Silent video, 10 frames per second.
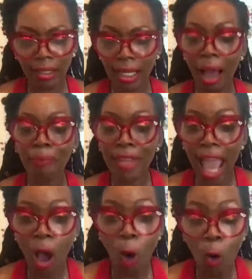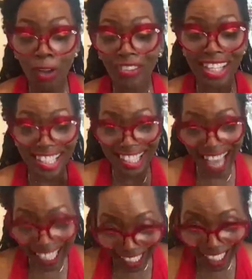That I'm now on the
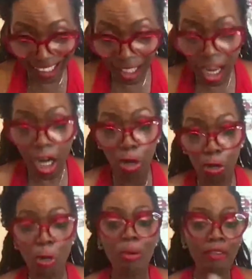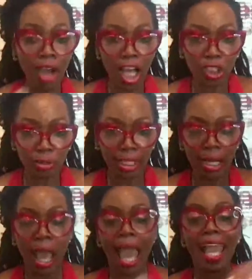second group of 100.
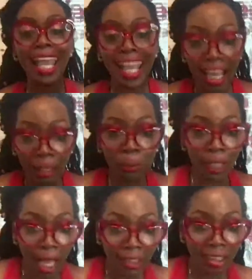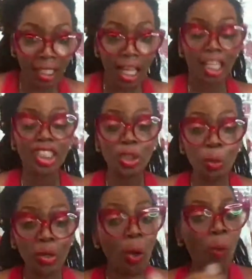And plus
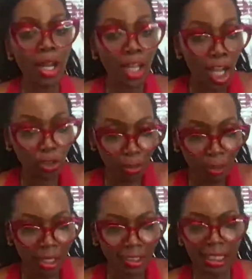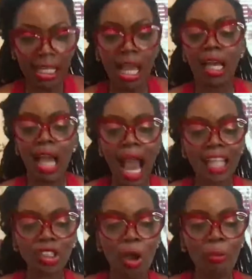doing the 100 men. See,
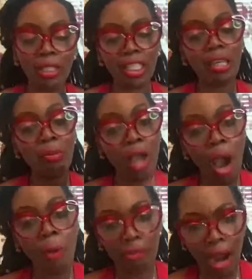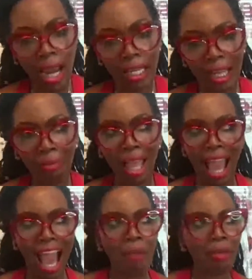God told me to keep going, right? And I'm like,
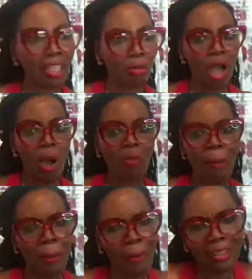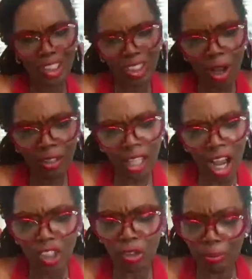how am I keep going? I'm about to start the
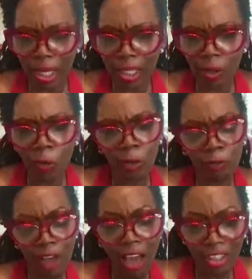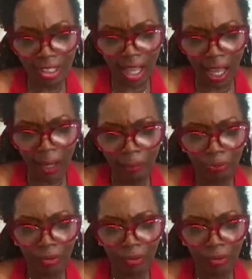100 men on Father's Day.